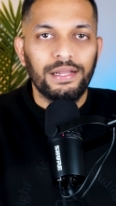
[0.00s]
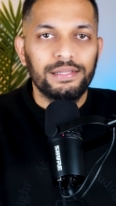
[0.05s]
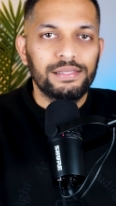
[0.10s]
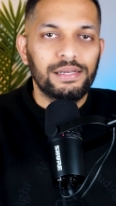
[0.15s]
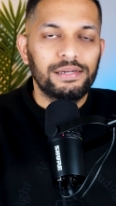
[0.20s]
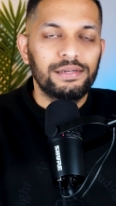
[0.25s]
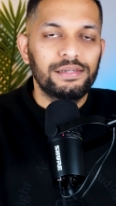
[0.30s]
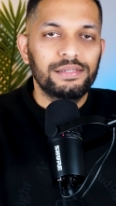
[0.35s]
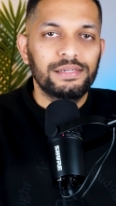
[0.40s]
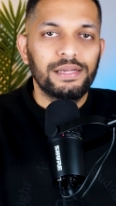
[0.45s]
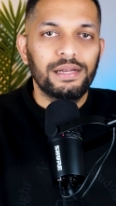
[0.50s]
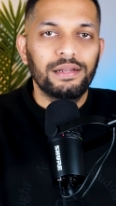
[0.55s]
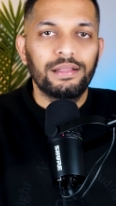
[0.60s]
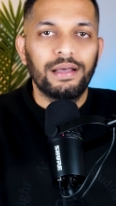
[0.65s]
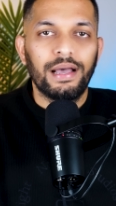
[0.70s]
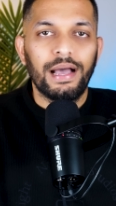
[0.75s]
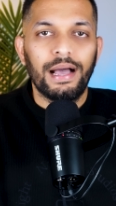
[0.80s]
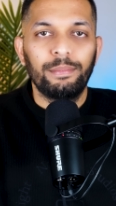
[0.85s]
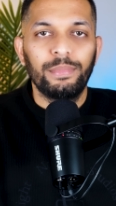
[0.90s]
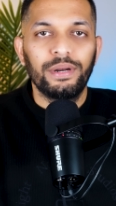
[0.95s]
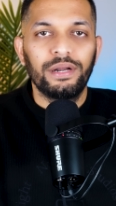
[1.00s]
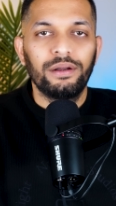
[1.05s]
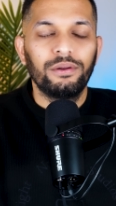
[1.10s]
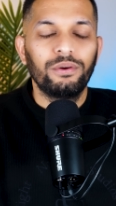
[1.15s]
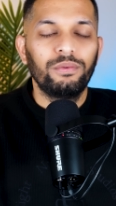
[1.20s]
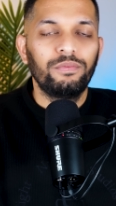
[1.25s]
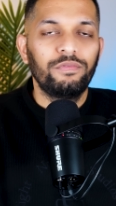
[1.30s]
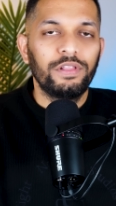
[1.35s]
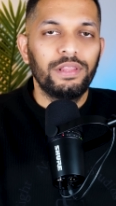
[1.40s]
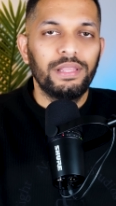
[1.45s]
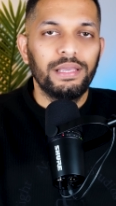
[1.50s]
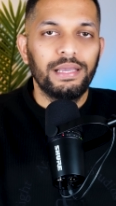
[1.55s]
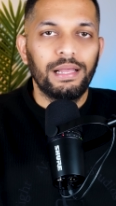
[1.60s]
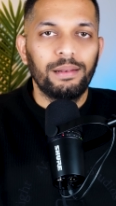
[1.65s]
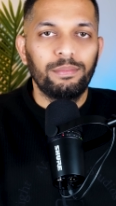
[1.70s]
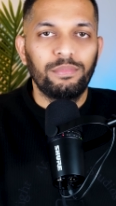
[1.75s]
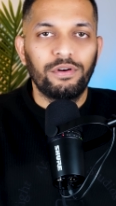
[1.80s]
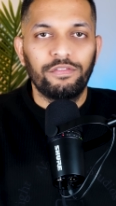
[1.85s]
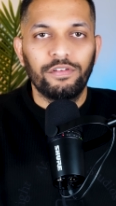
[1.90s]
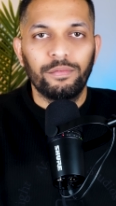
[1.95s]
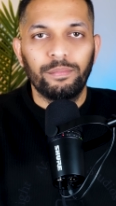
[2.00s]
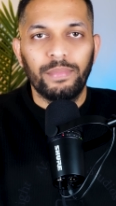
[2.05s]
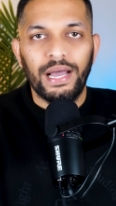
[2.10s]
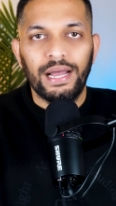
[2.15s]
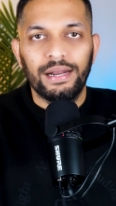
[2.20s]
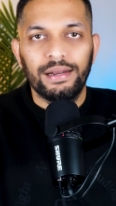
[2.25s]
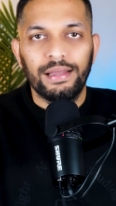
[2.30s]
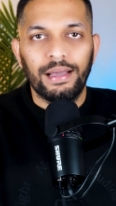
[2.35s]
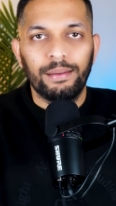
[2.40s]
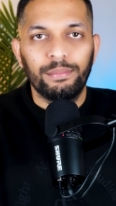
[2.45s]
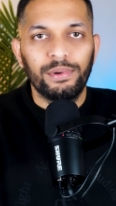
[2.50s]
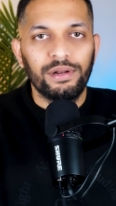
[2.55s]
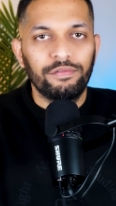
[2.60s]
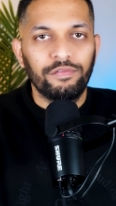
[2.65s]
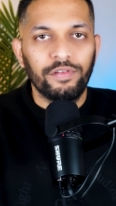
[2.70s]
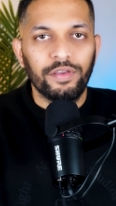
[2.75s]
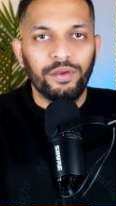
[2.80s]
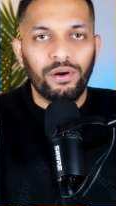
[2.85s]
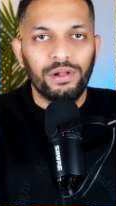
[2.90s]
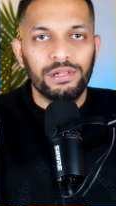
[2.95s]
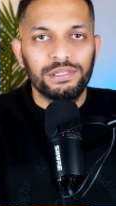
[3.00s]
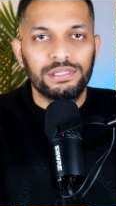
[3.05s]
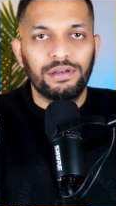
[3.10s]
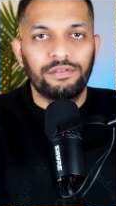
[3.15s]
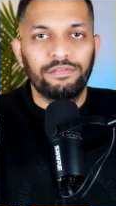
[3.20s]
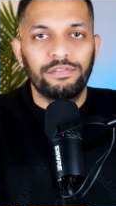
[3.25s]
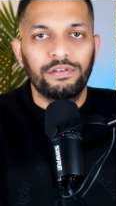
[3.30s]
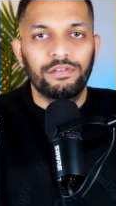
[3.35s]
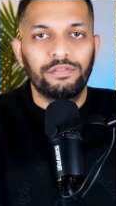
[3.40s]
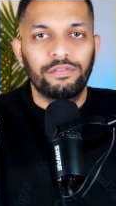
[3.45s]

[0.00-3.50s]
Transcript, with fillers: Let's understand the habit loop with the help of a bad habit we all suffer